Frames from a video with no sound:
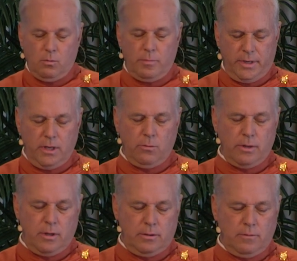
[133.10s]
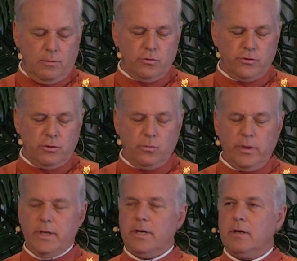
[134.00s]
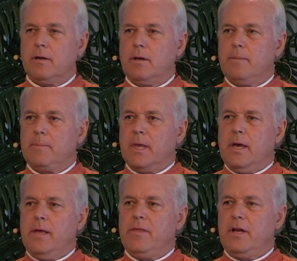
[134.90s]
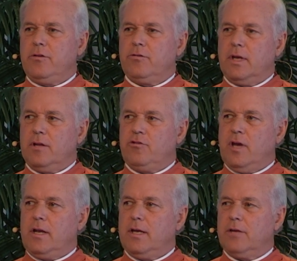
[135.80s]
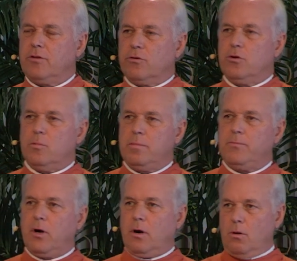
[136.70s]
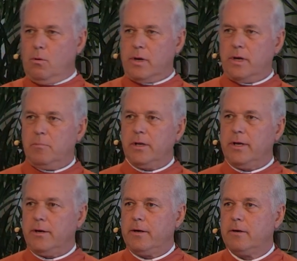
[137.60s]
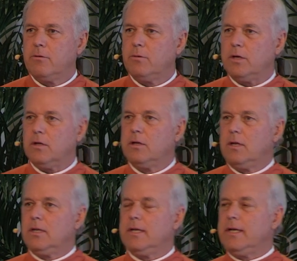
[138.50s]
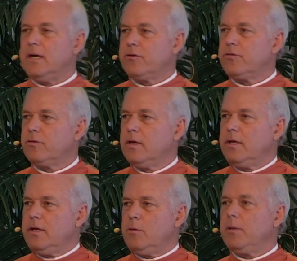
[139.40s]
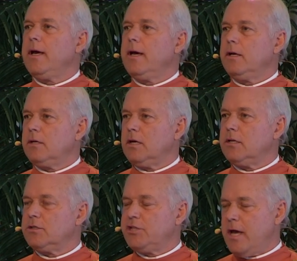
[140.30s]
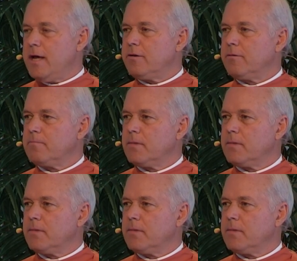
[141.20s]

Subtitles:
we'll begin with a devotional reading. And then instead of chanting as a group, our organ player will lead us. He'll play a chant,